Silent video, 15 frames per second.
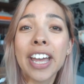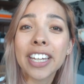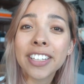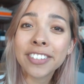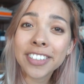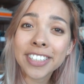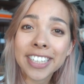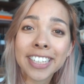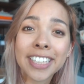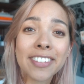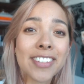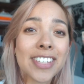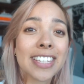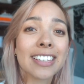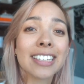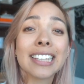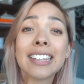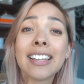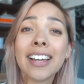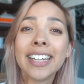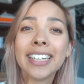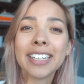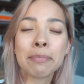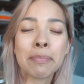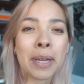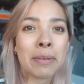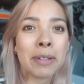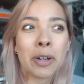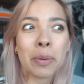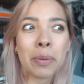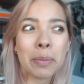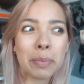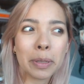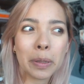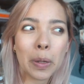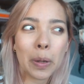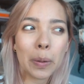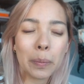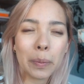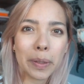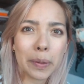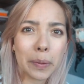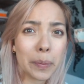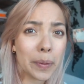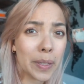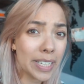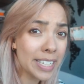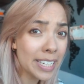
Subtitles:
If you did, give us a like, maybe comment below with your